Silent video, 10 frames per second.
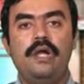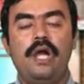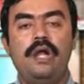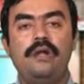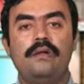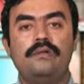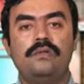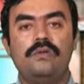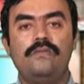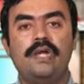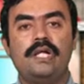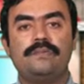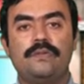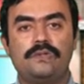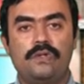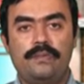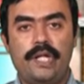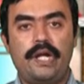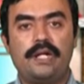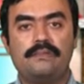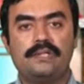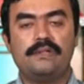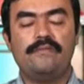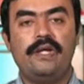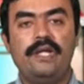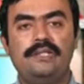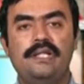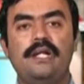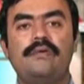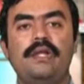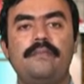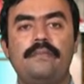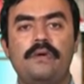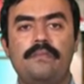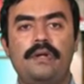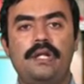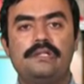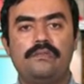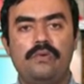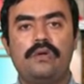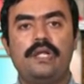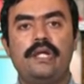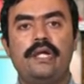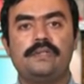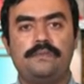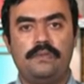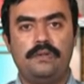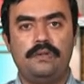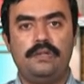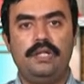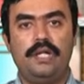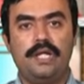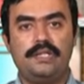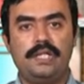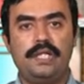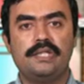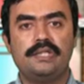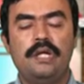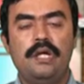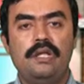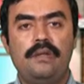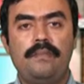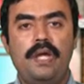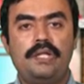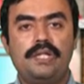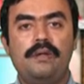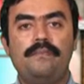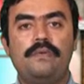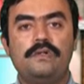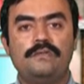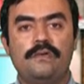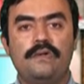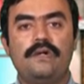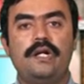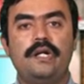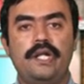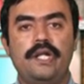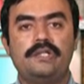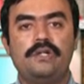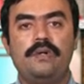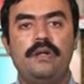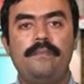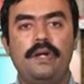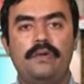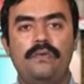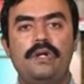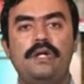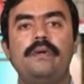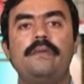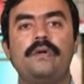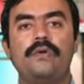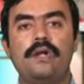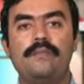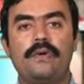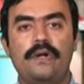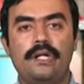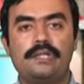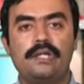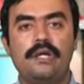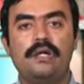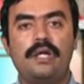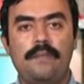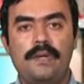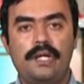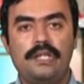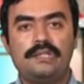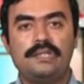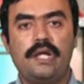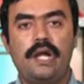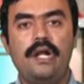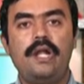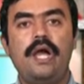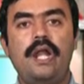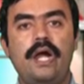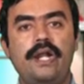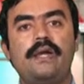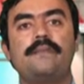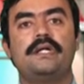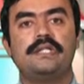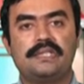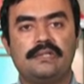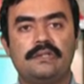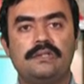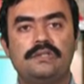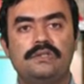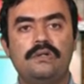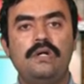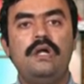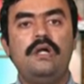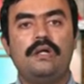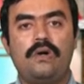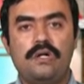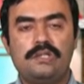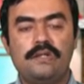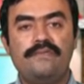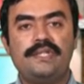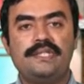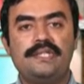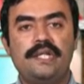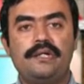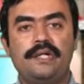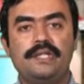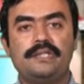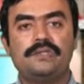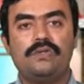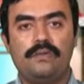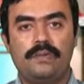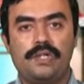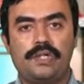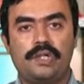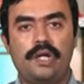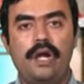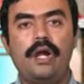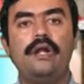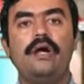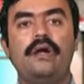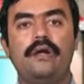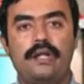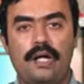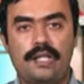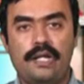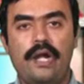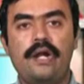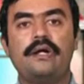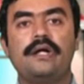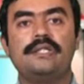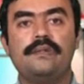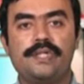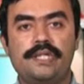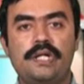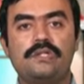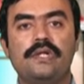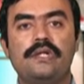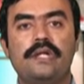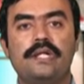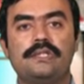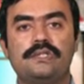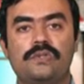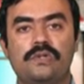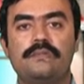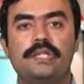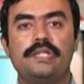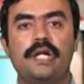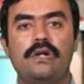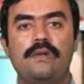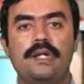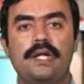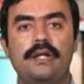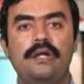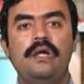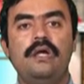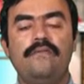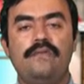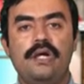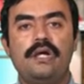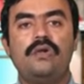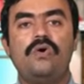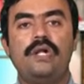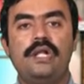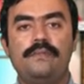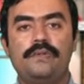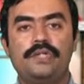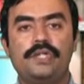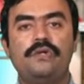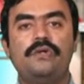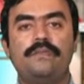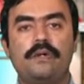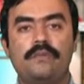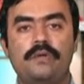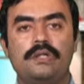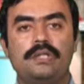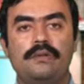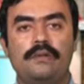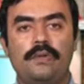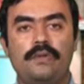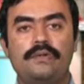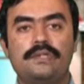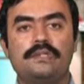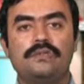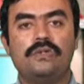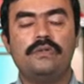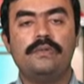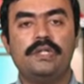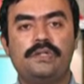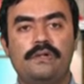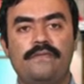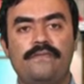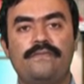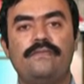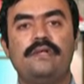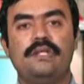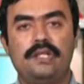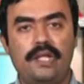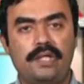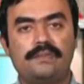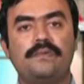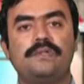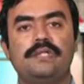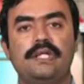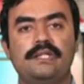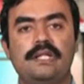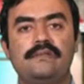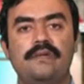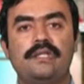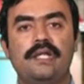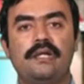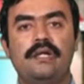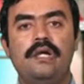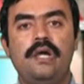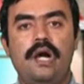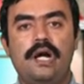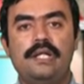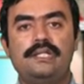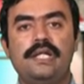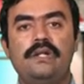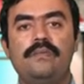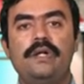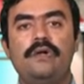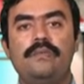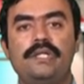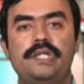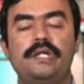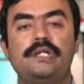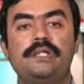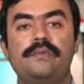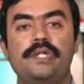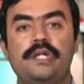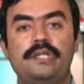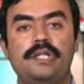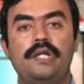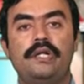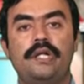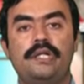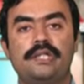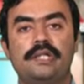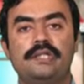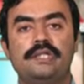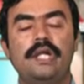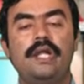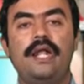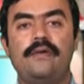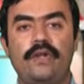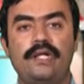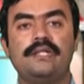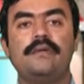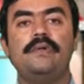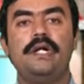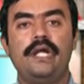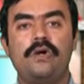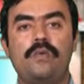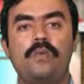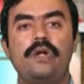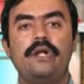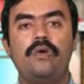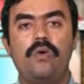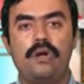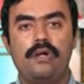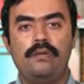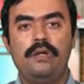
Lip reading: And though we export so many items, why is that our import bill is more than the export? The reason is the major imports for our country is normally petroleum and petroleum products, chemicals and allied chemicals. So the cost of this is increased so much, and on the other hand consumption is also increased so much that normally again we are not in a position to produce so much of the exports. That is also one thing. Other side, normally domestic consumption is increasing. Like for example, take a commodity gold.